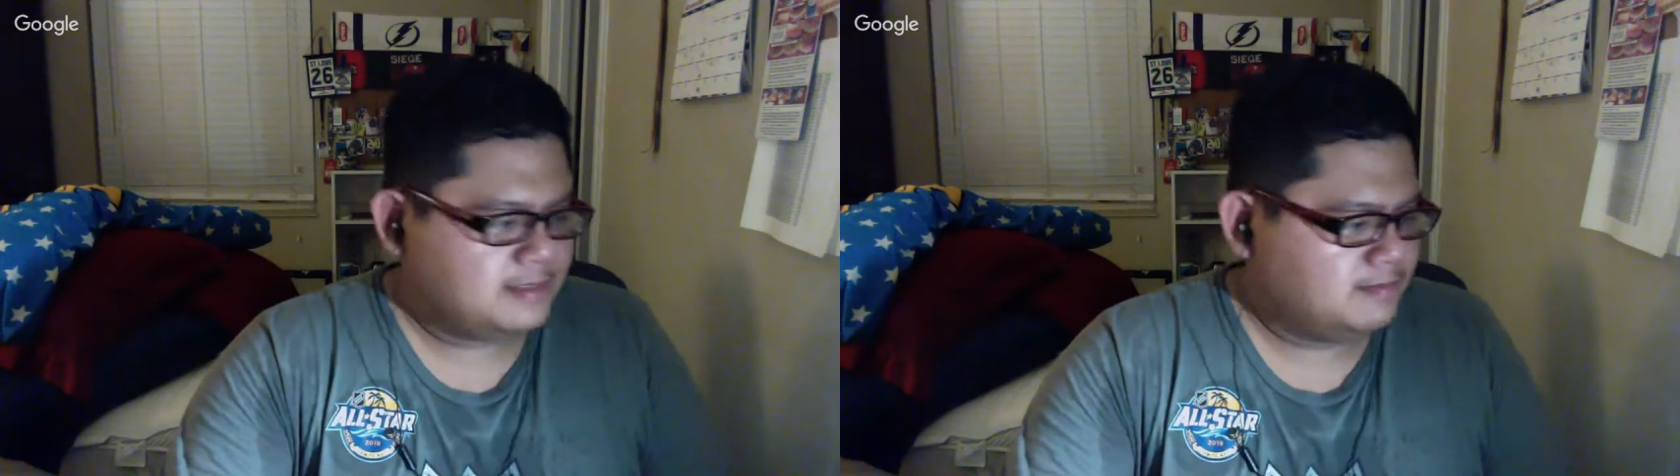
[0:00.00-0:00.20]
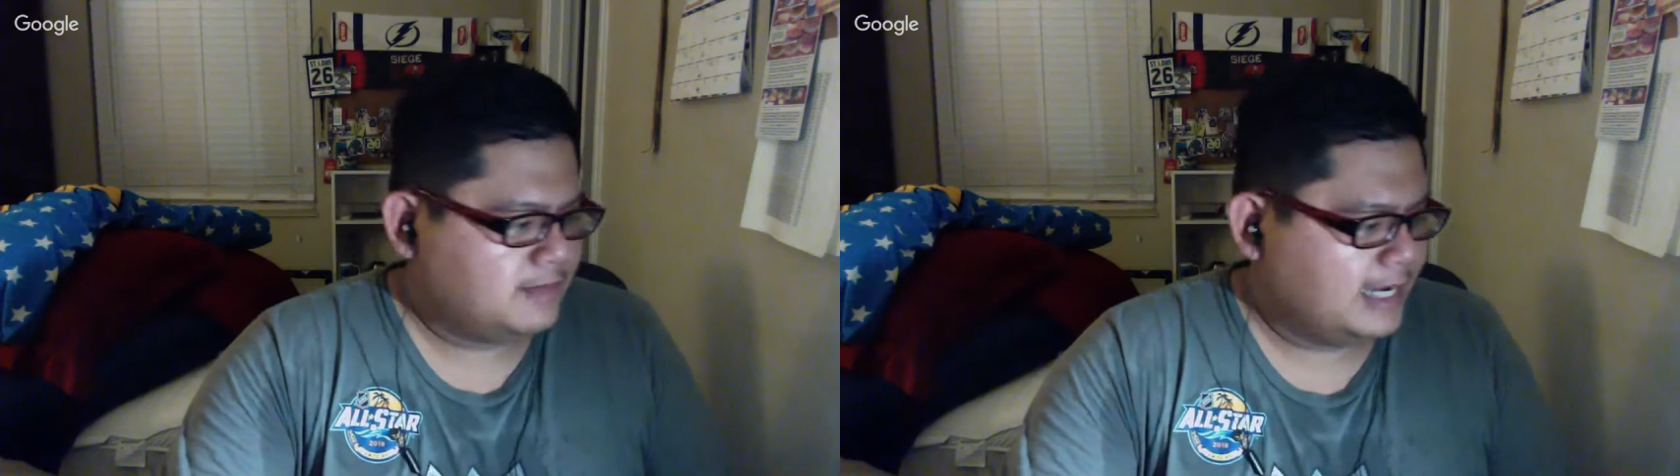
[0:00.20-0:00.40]

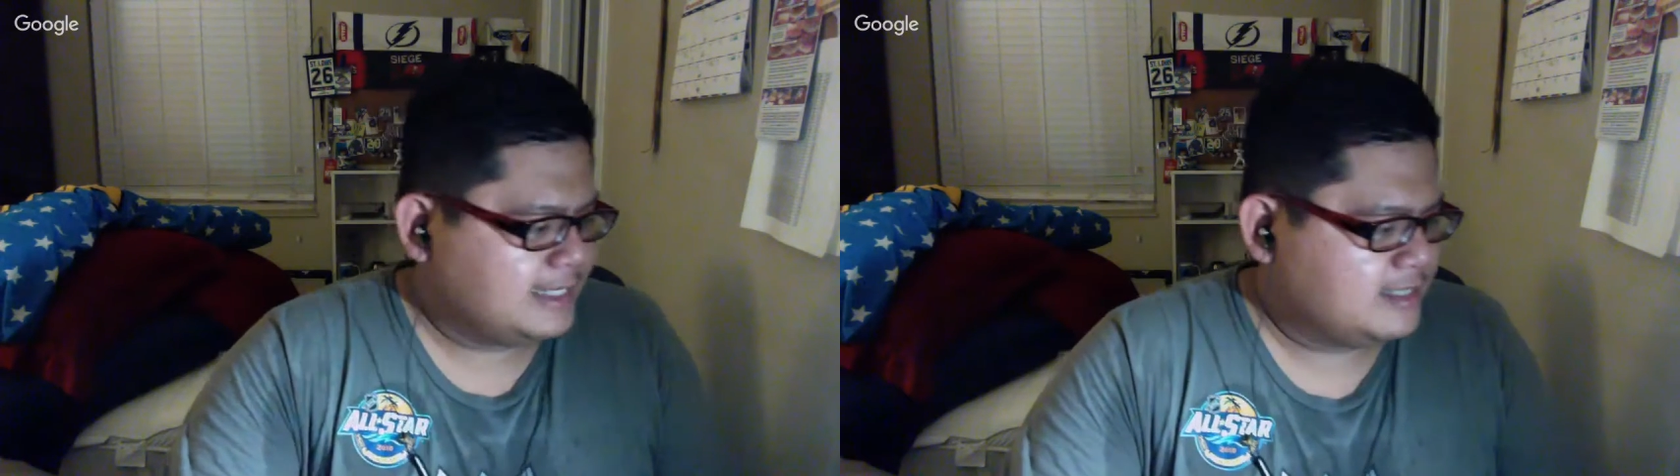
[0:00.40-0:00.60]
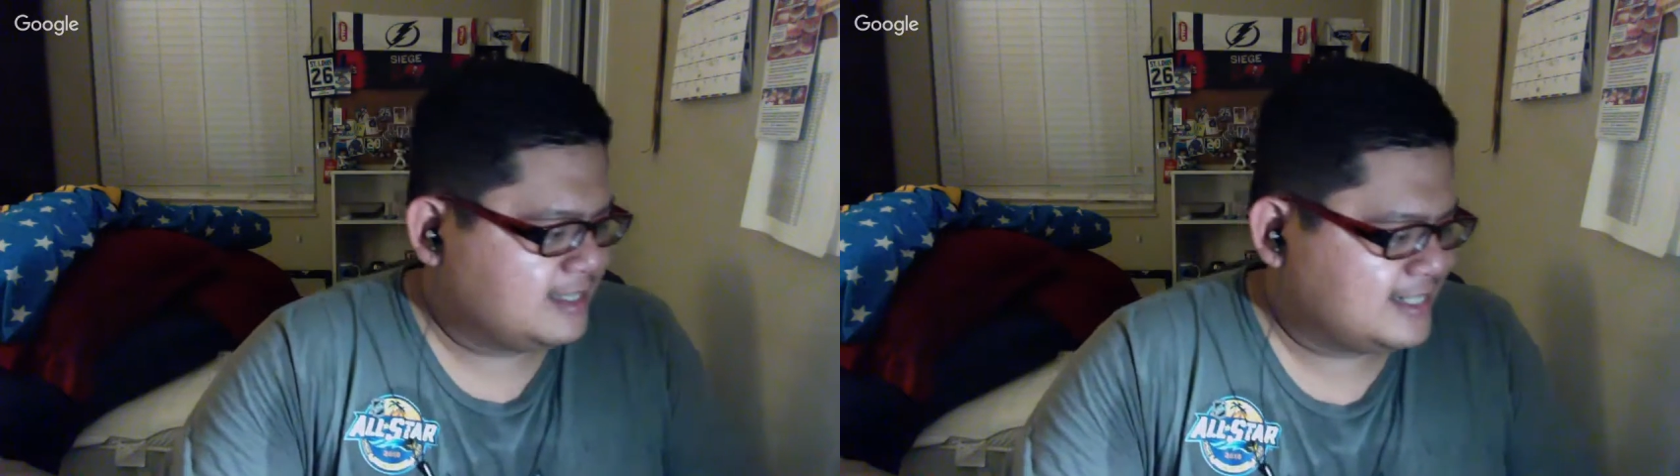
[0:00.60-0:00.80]
Mike,
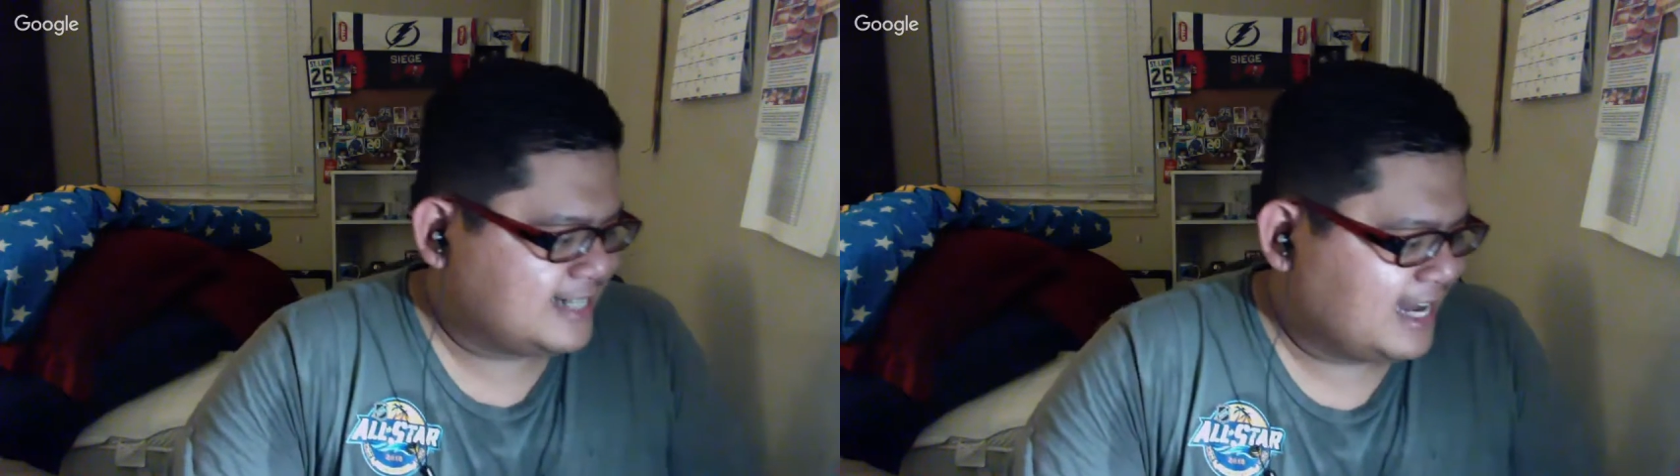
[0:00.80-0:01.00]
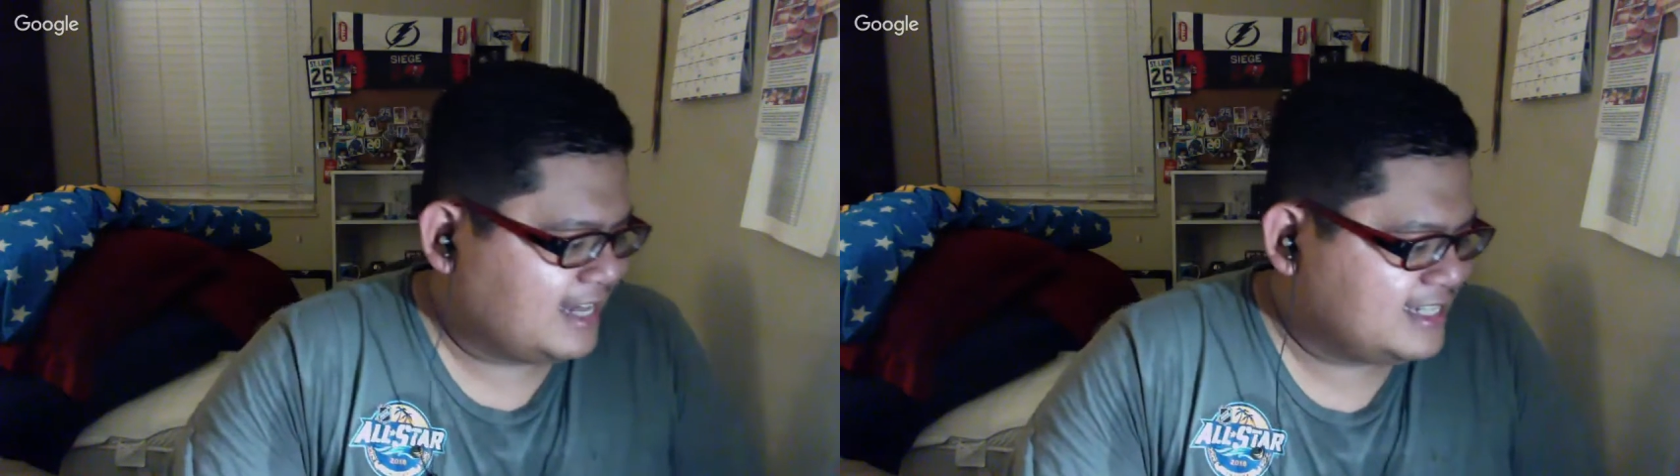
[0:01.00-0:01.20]
Dr.
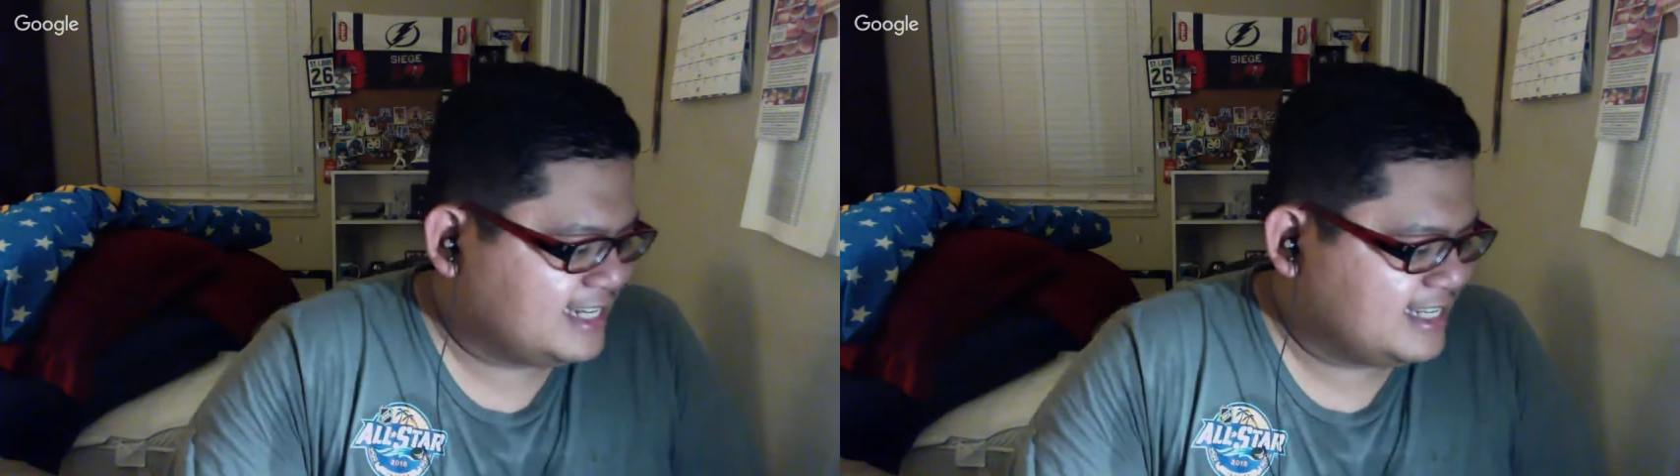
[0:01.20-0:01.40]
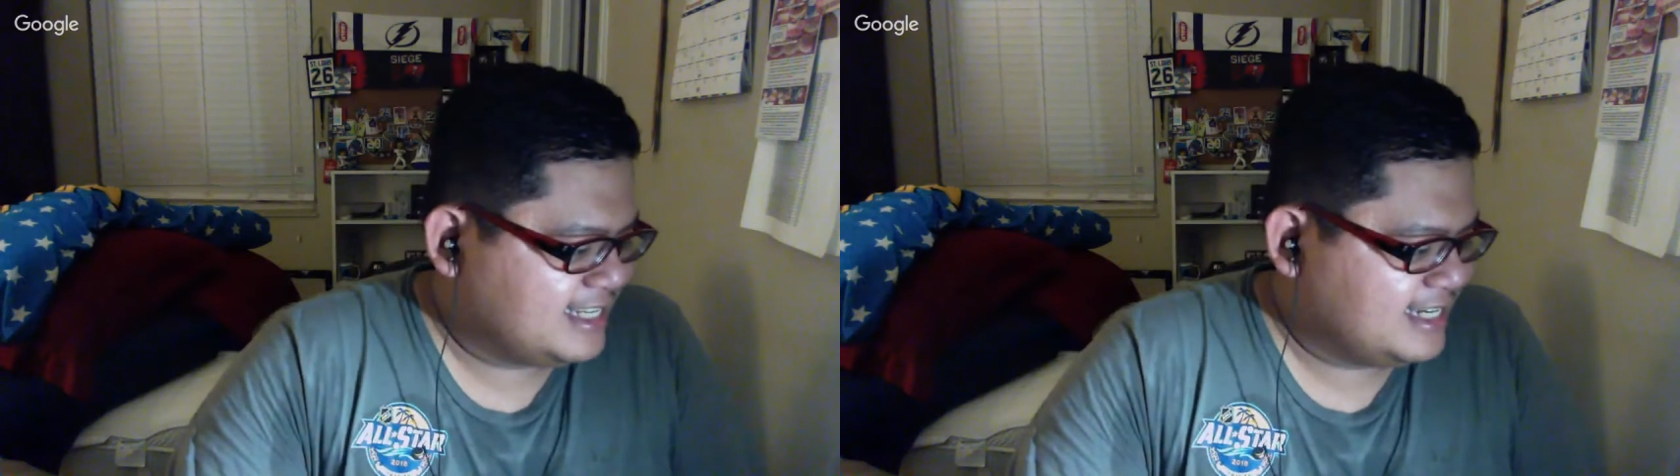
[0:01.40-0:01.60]

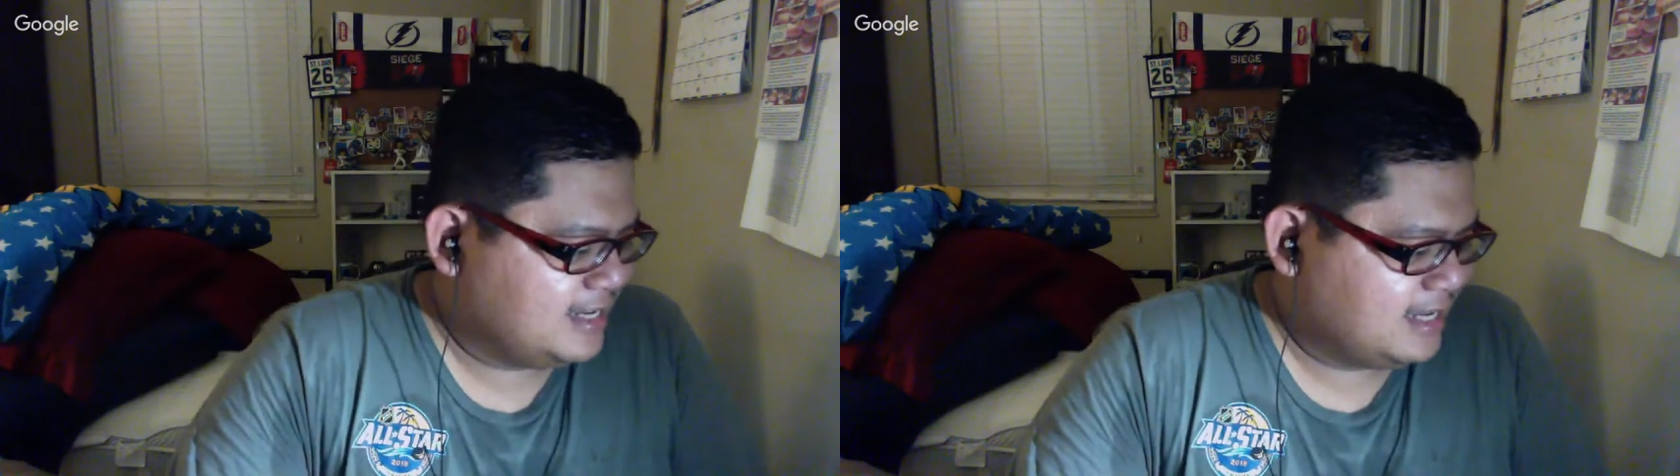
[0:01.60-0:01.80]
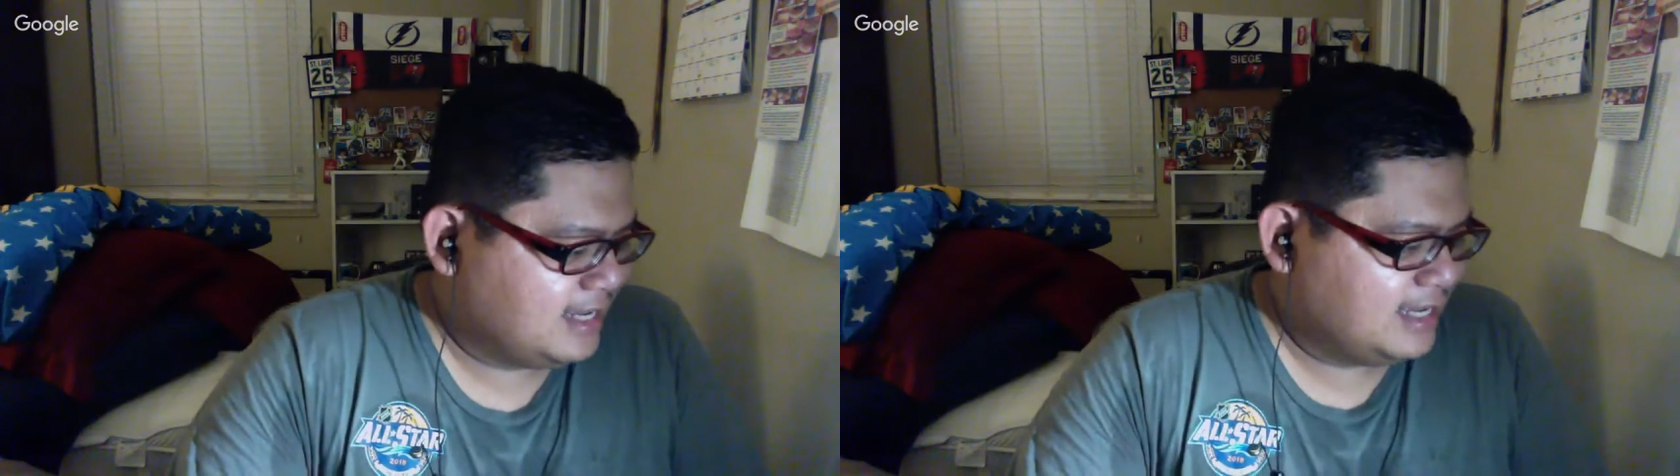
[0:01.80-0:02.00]
Allison,
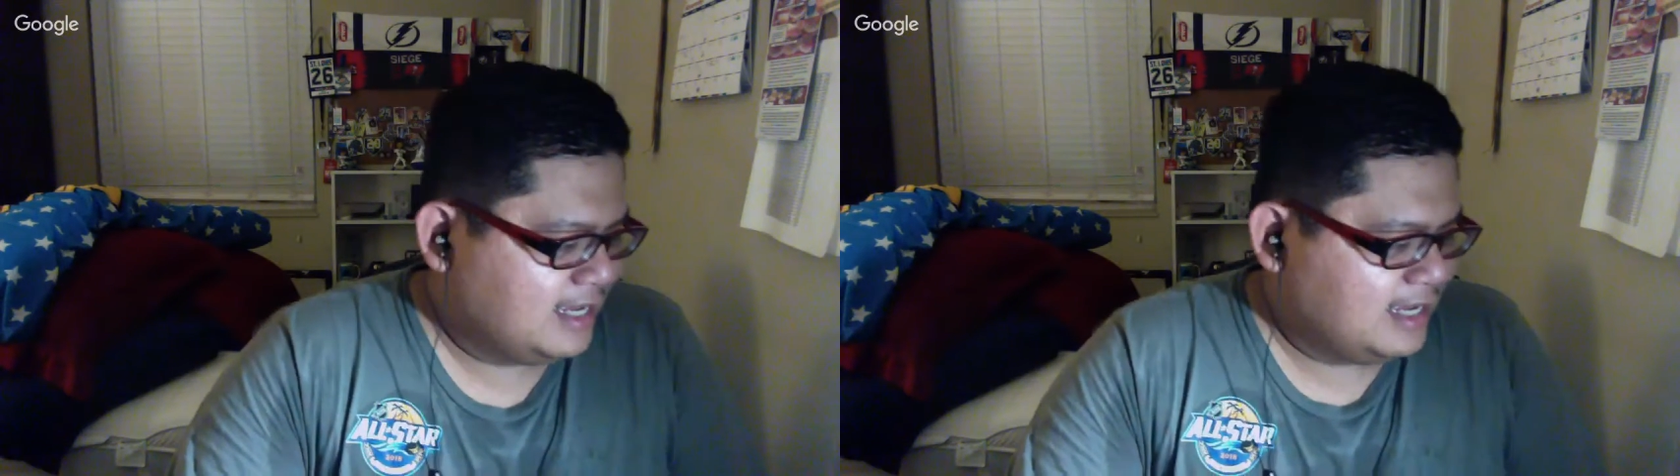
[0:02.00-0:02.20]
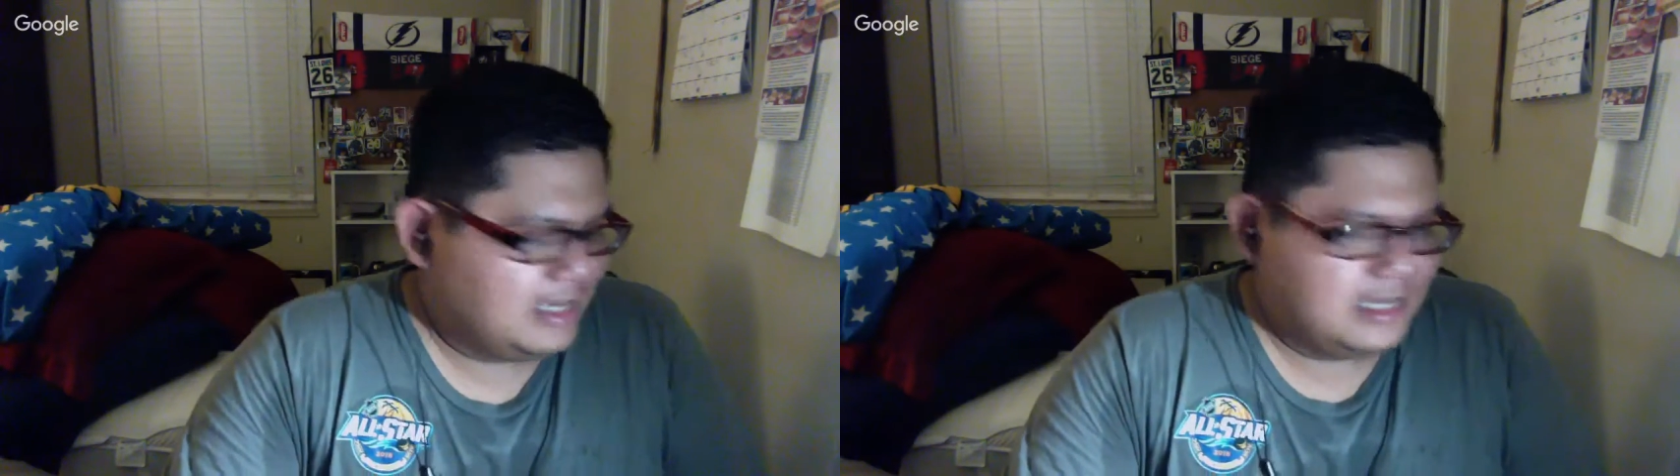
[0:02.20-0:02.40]
the